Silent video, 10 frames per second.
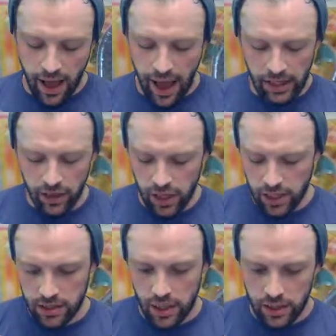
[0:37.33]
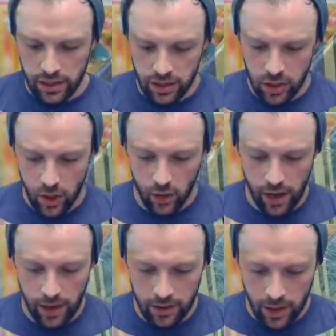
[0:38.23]
I learned this go
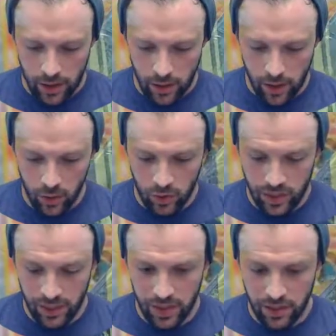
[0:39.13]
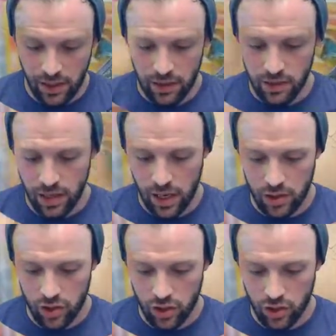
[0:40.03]
around, so I'm going to take my scissors
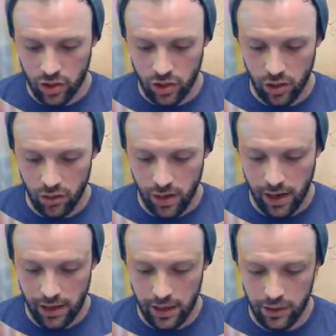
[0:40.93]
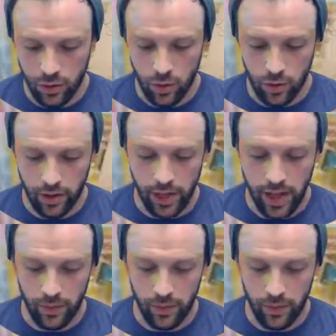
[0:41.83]
and just cut right into that,